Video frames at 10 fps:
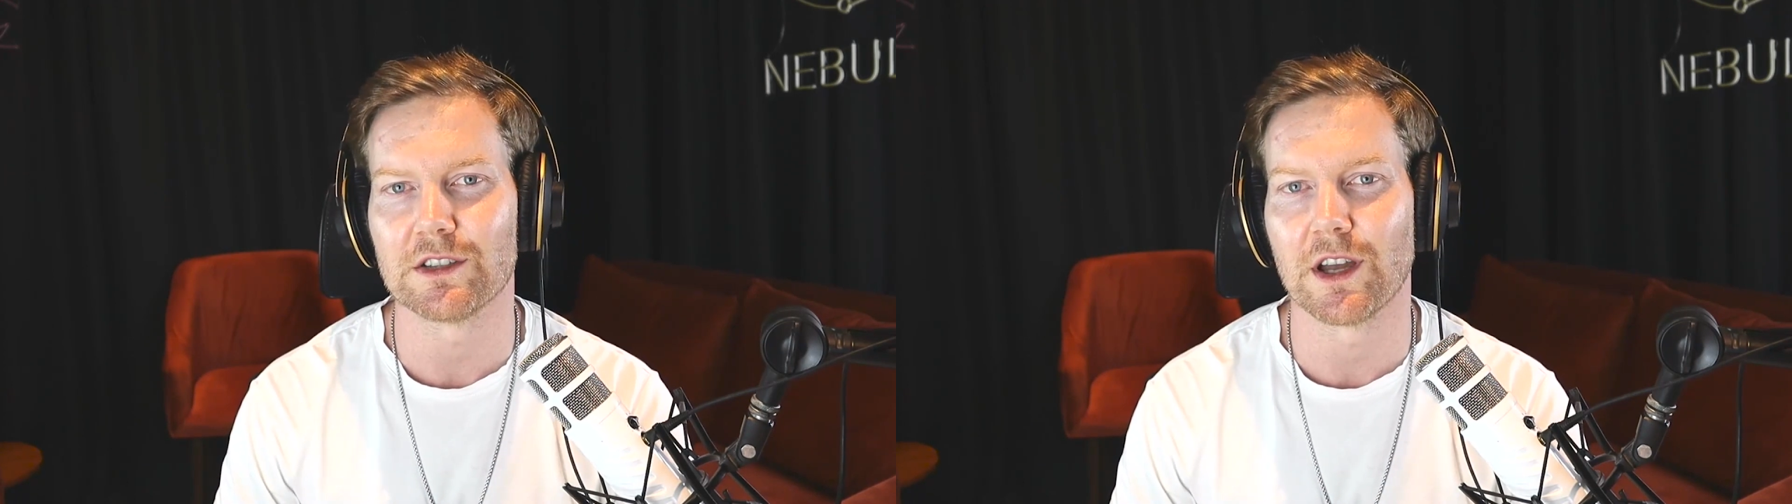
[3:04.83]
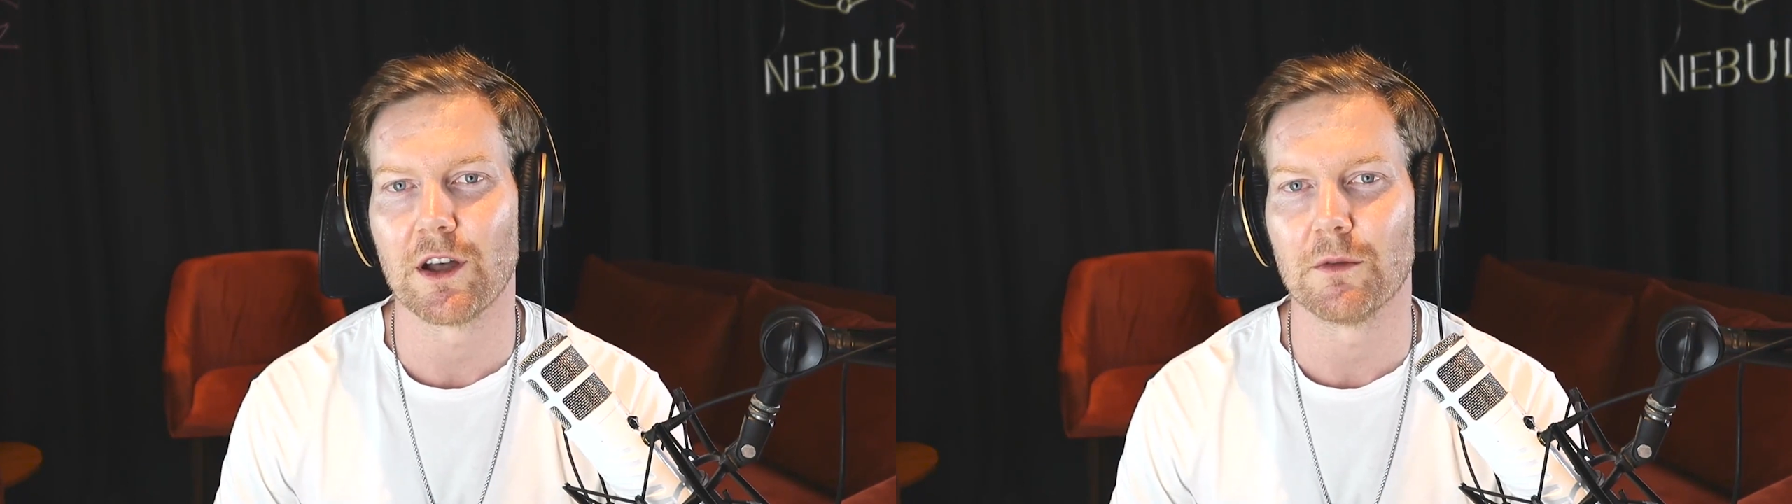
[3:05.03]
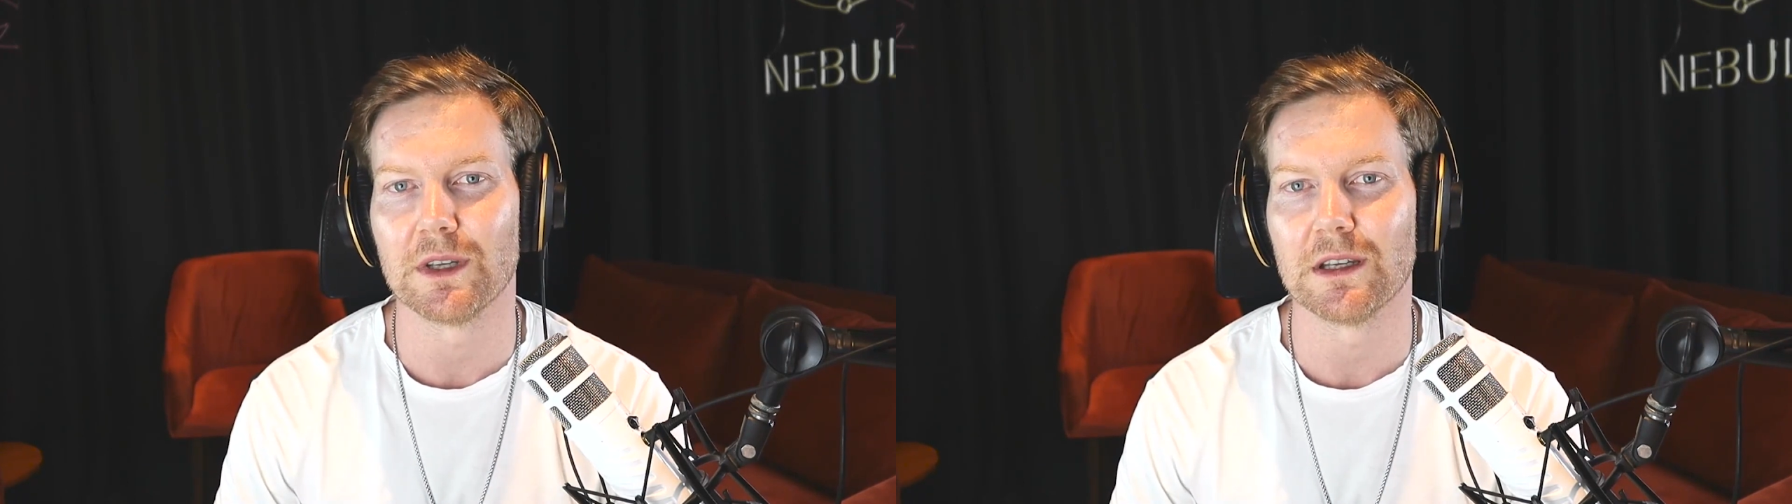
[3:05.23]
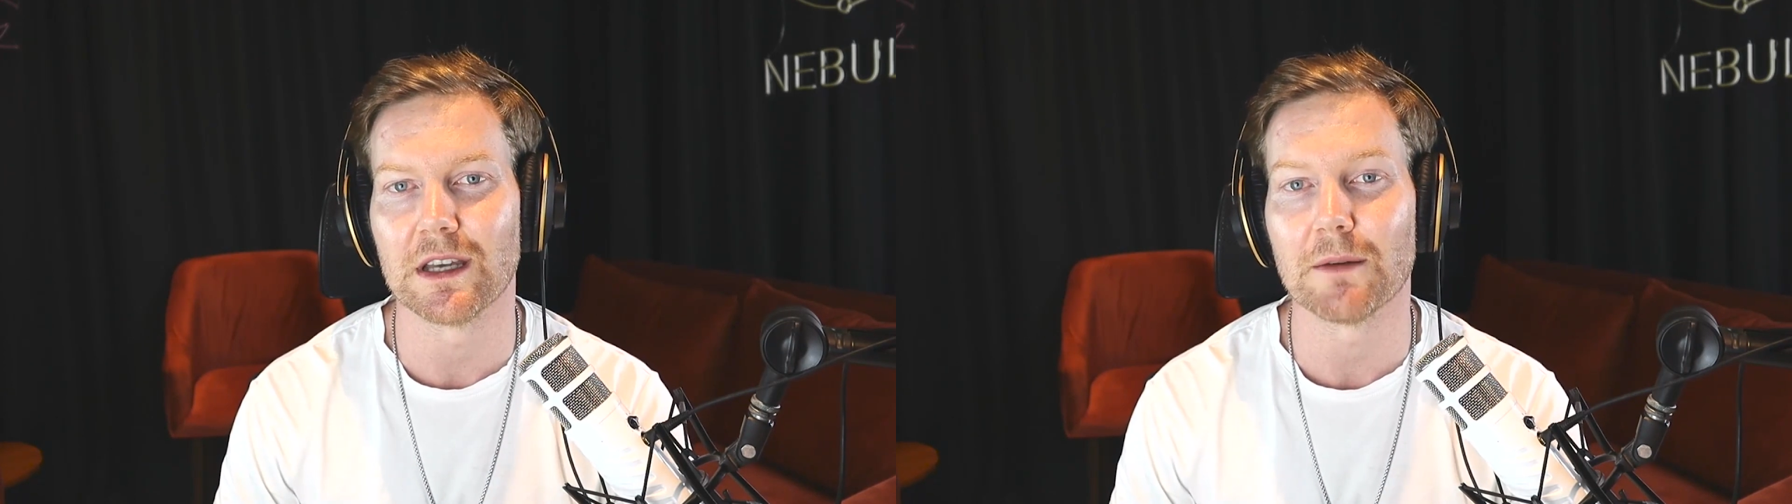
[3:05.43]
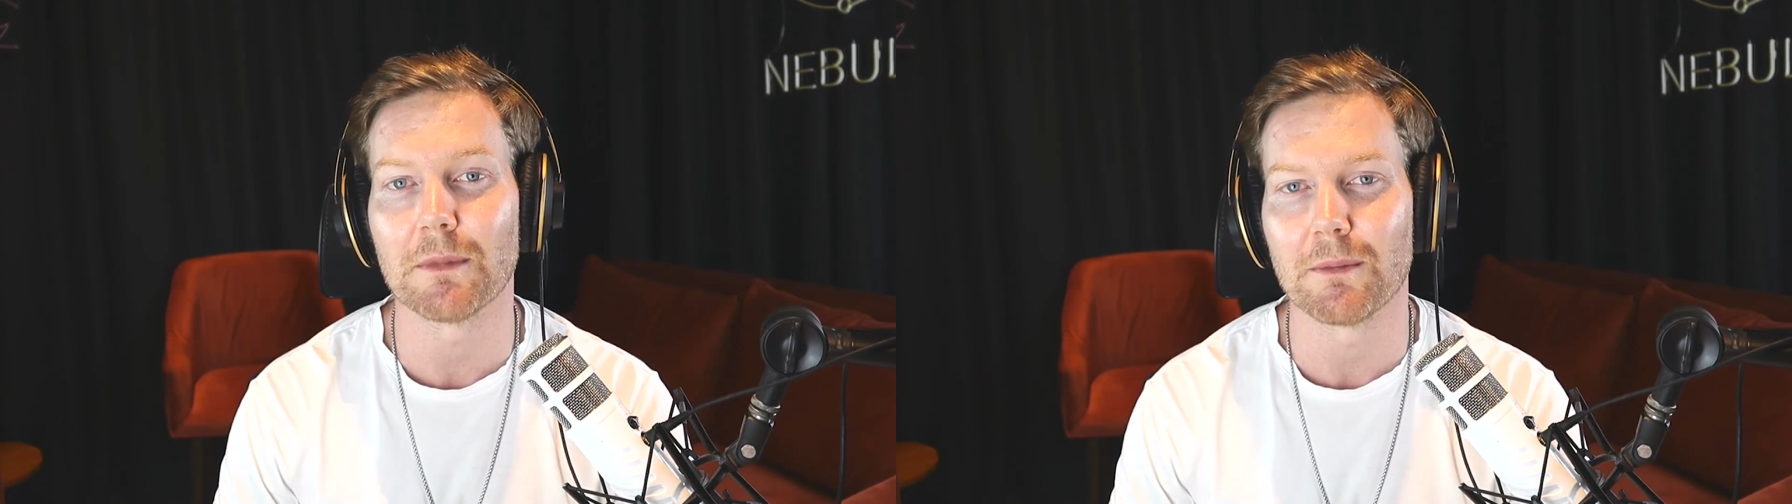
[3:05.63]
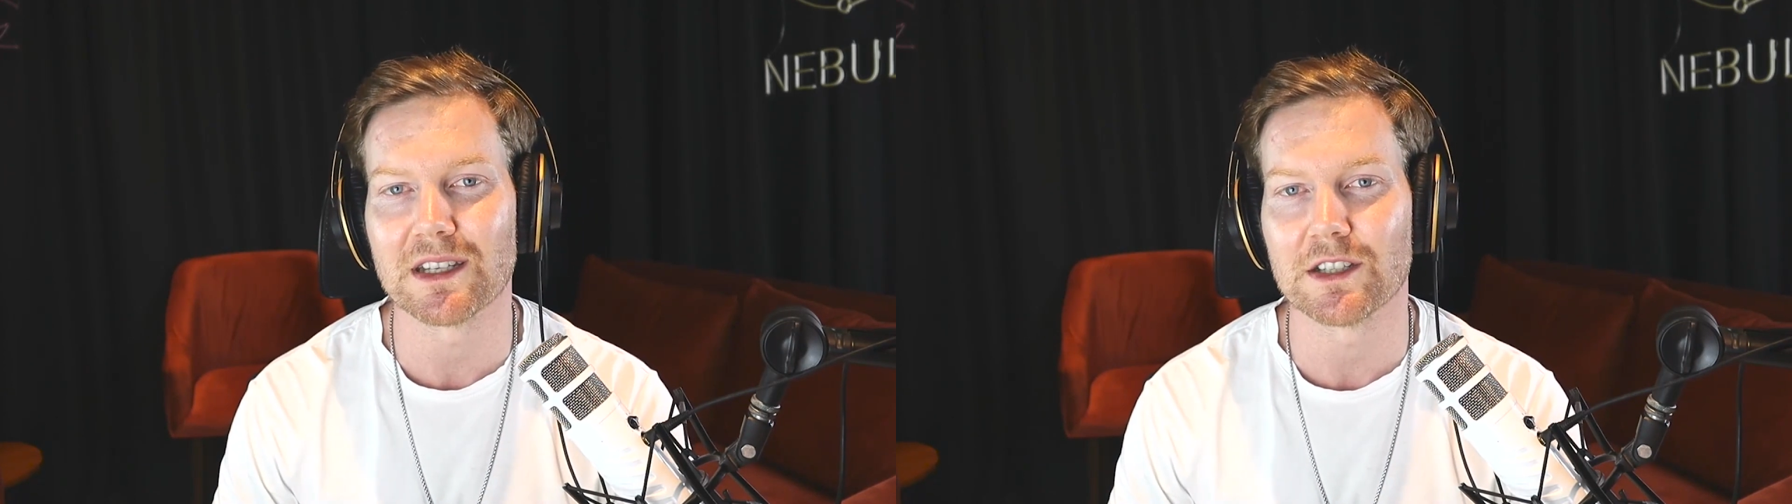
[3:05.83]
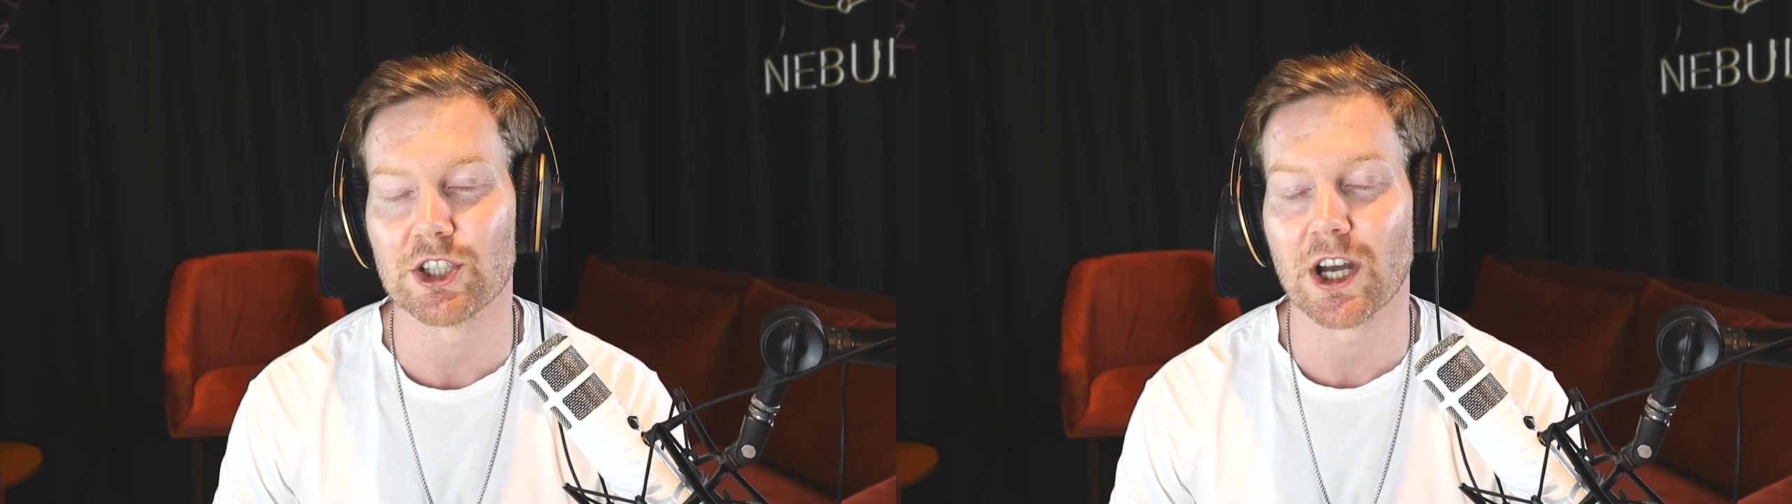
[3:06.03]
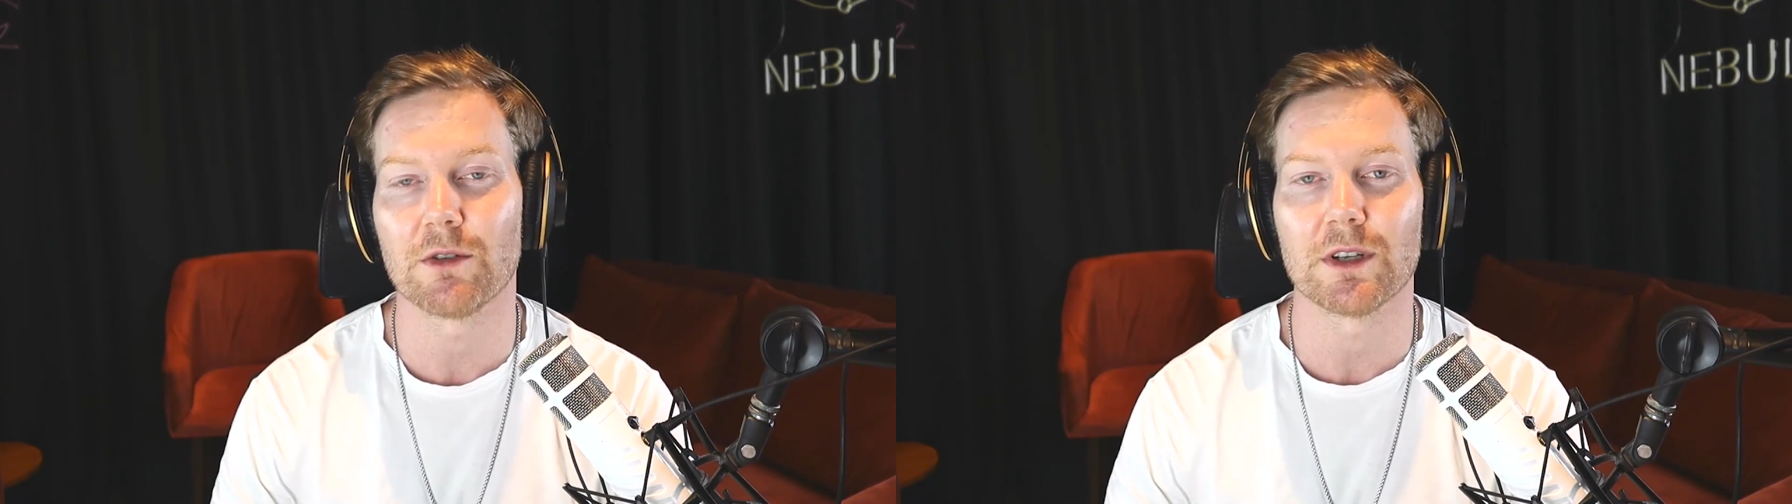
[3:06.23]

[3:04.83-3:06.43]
to help me get my message out